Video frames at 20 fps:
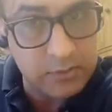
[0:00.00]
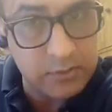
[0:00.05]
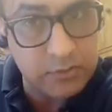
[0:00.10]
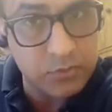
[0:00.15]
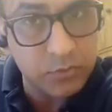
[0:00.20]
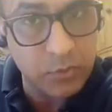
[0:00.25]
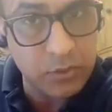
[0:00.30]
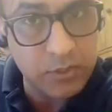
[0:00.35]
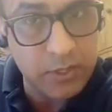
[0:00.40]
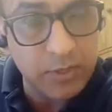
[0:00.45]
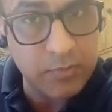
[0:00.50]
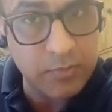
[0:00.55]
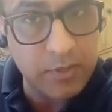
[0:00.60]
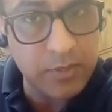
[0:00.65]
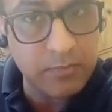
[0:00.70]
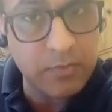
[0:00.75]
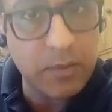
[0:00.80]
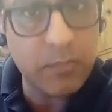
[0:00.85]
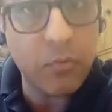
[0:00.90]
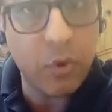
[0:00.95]
is what I
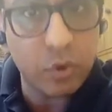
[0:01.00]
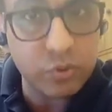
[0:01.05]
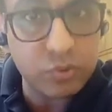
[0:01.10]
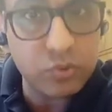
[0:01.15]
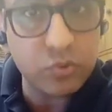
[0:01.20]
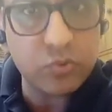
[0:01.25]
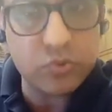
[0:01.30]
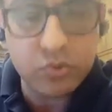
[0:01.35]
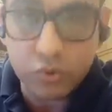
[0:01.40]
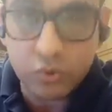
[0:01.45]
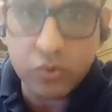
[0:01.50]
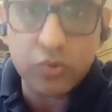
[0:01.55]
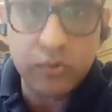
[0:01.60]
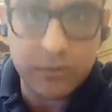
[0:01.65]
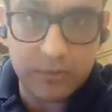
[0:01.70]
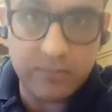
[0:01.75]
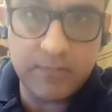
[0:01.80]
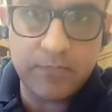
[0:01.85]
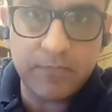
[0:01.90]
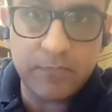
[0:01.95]
mean by monsoon. So
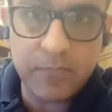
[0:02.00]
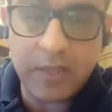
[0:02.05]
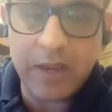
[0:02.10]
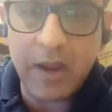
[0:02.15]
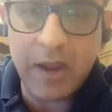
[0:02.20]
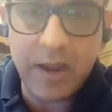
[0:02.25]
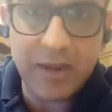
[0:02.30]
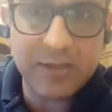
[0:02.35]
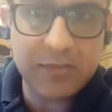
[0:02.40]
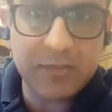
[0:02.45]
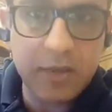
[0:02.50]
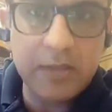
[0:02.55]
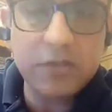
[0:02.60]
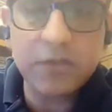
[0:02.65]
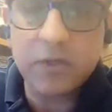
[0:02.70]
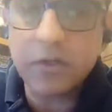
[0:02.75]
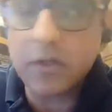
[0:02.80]
the guy explains